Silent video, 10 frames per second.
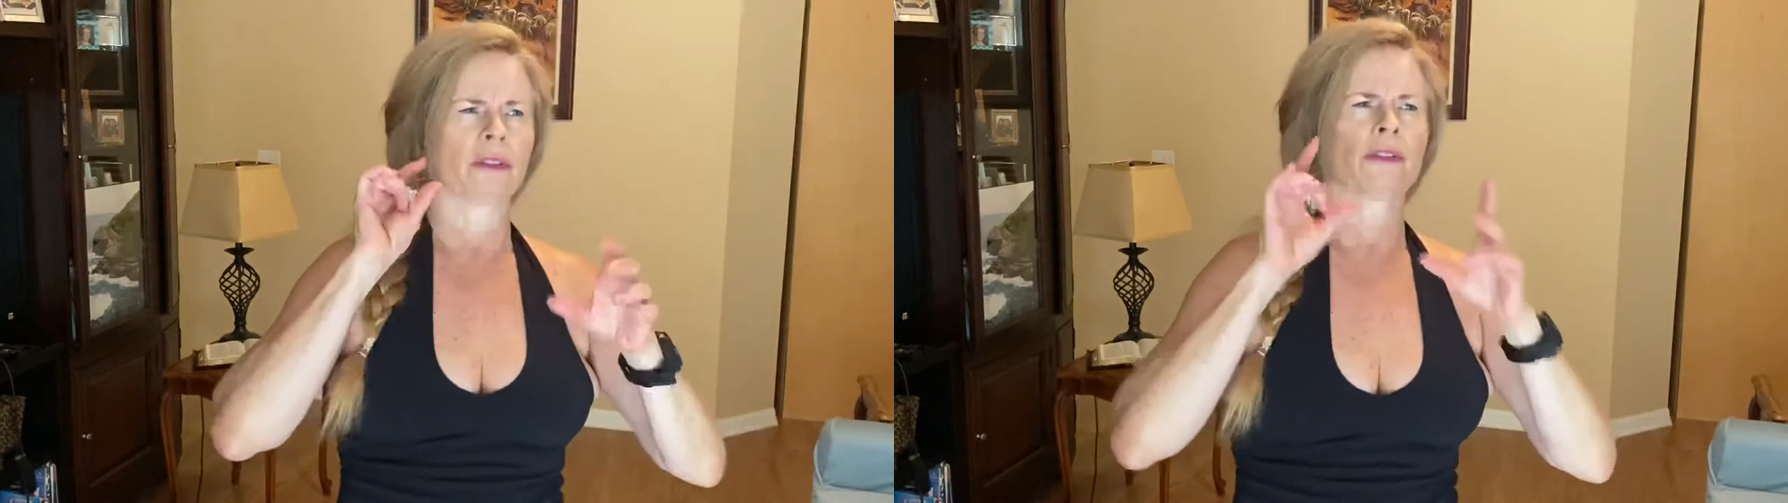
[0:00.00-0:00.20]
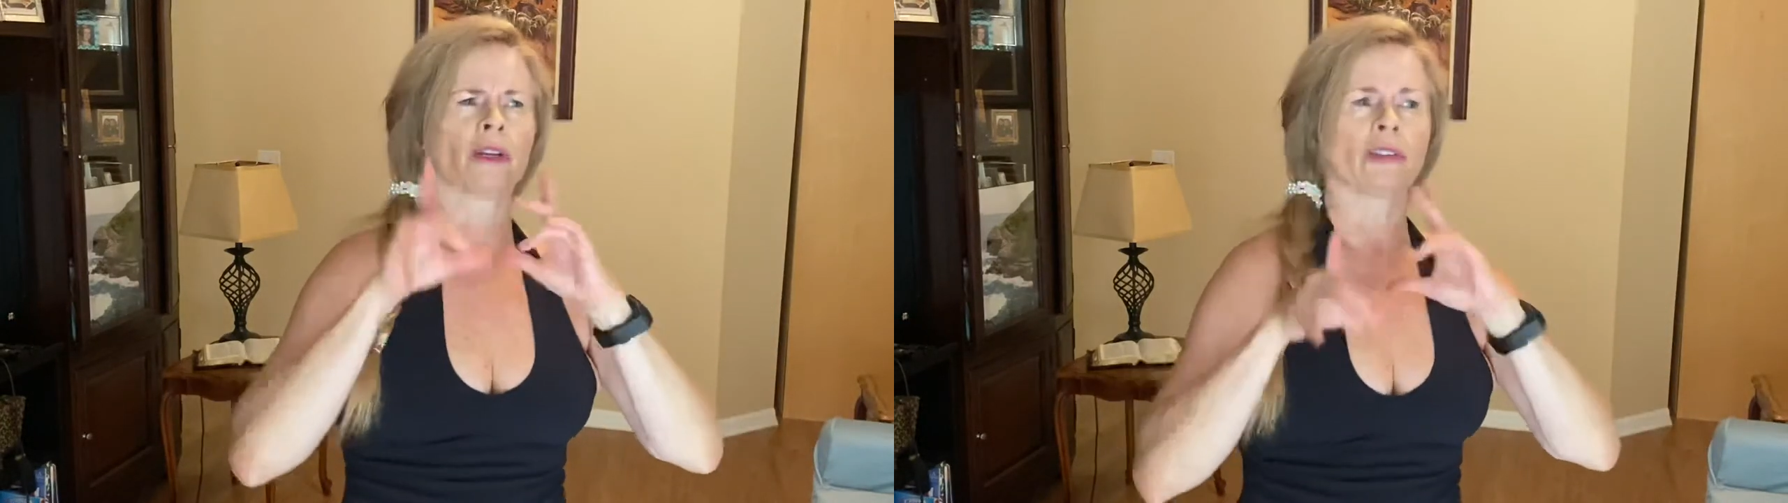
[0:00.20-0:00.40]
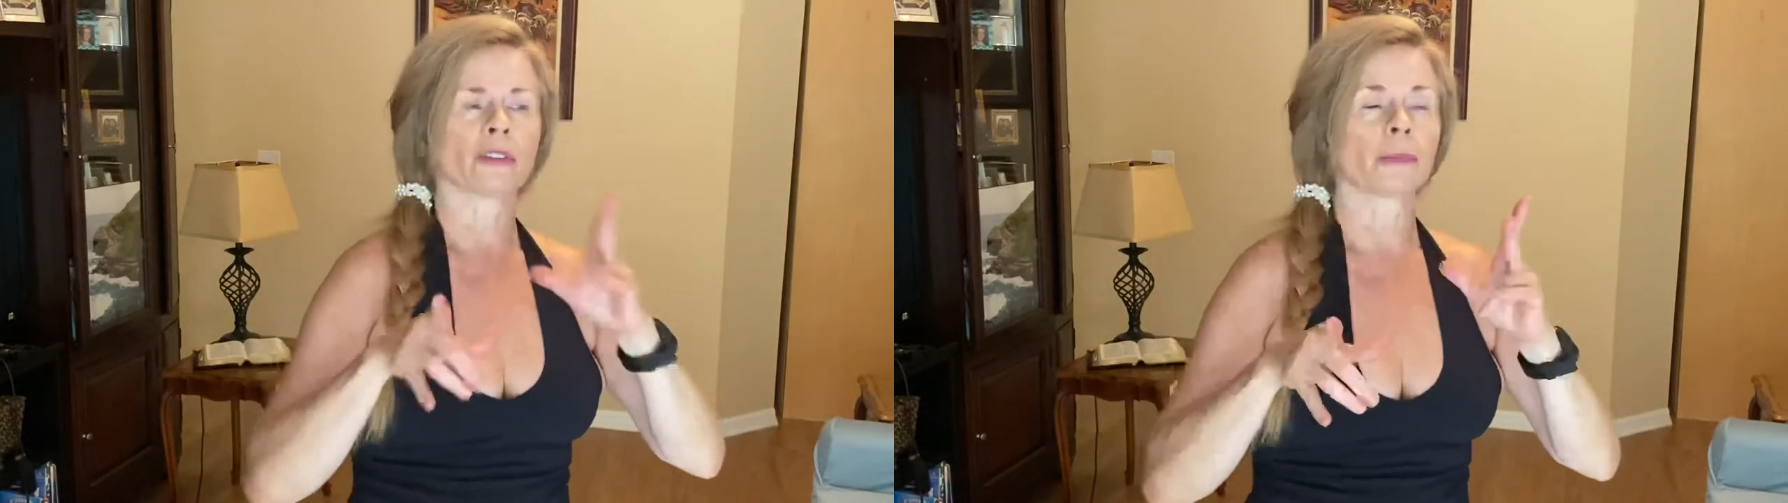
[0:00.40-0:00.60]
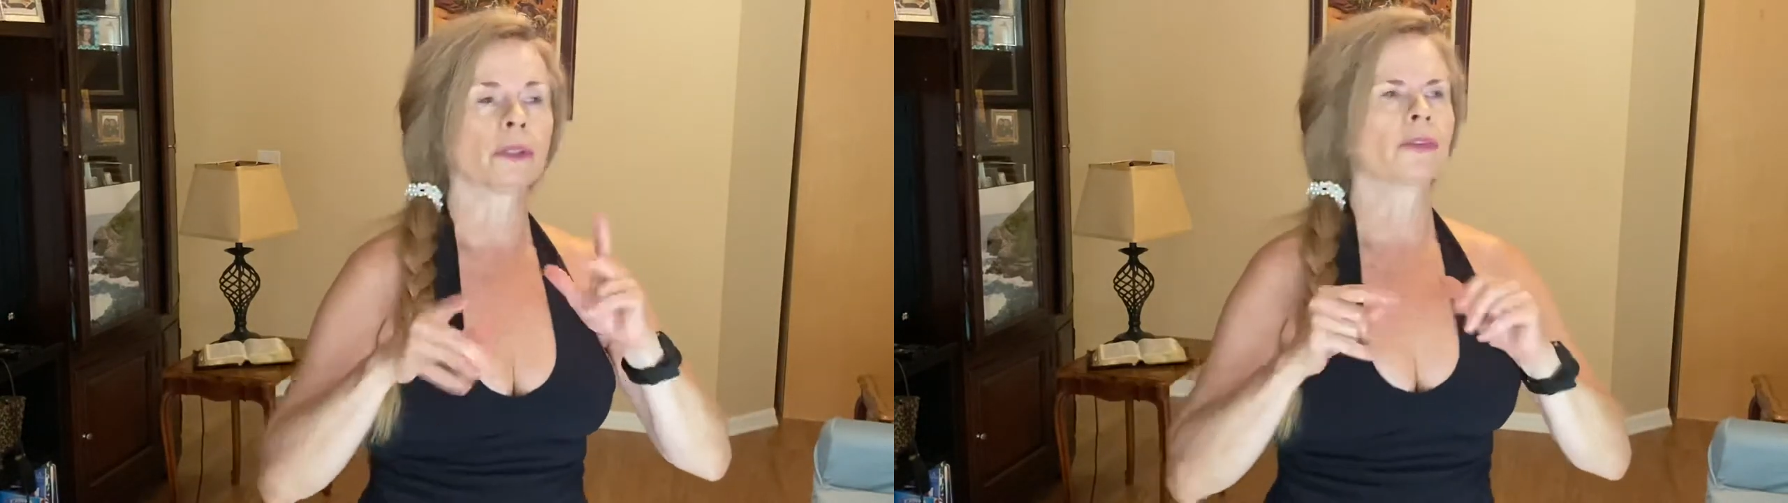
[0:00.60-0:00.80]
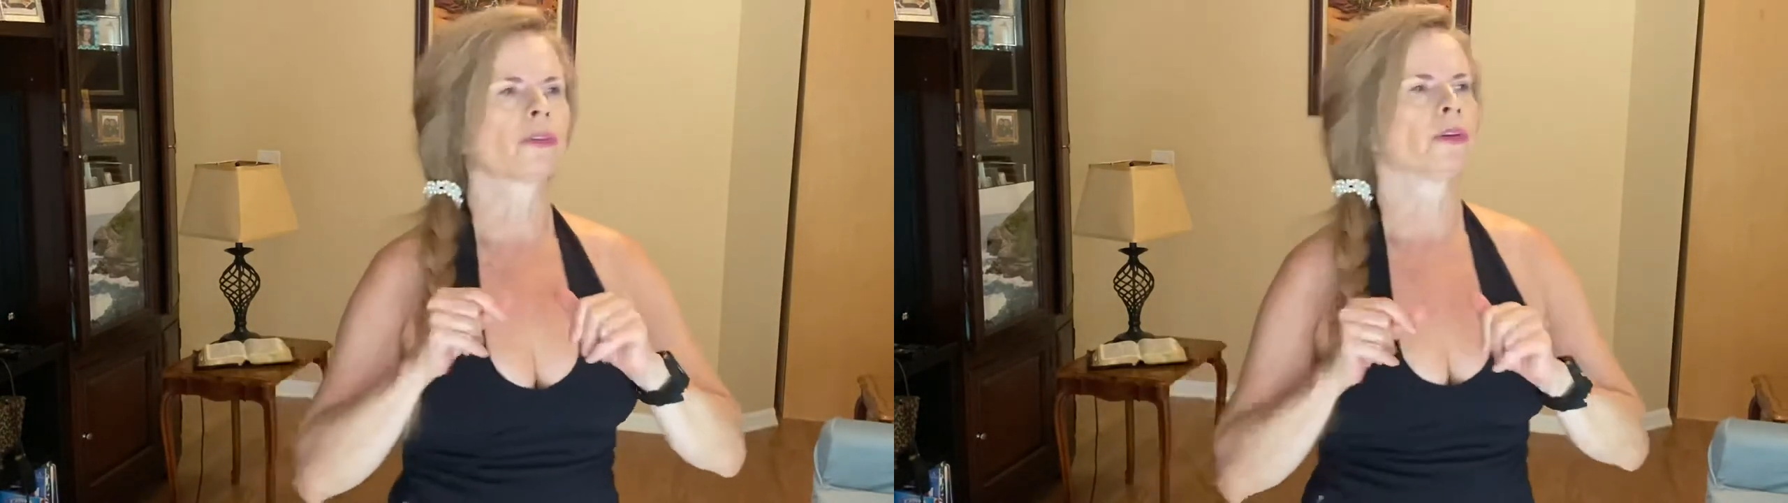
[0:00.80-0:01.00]
the
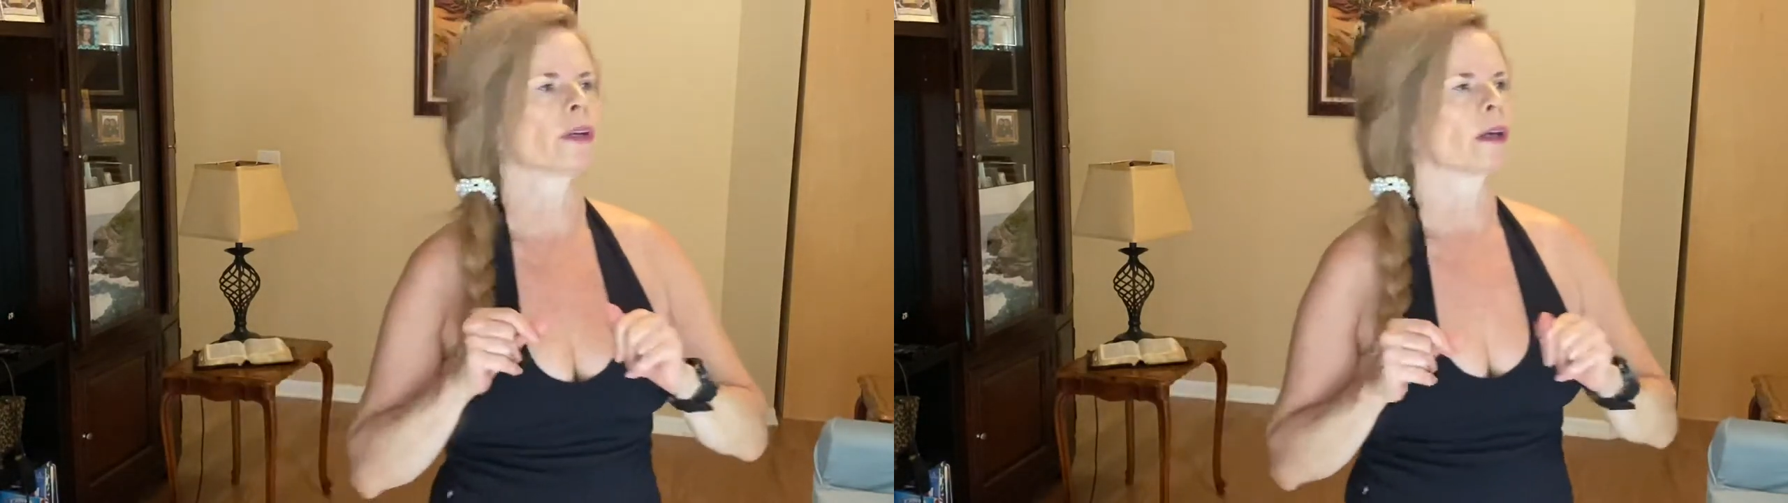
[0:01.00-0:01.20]
recipes